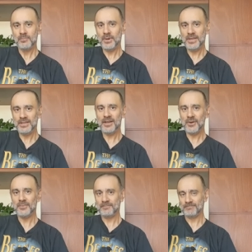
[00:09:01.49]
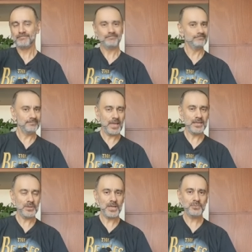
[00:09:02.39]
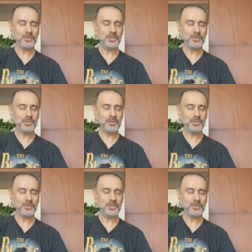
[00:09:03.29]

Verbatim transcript: But you know, as, as